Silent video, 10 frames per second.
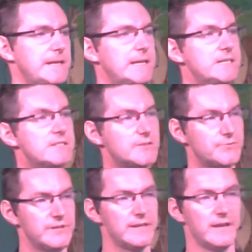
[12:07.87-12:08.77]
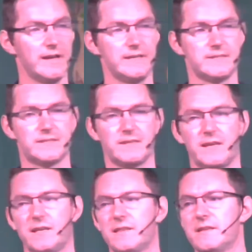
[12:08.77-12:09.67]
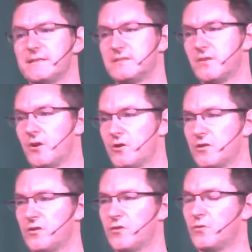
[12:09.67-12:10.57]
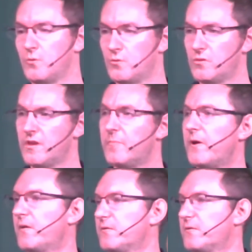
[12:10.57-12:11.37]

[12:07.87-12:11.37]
is to realize that it's not all about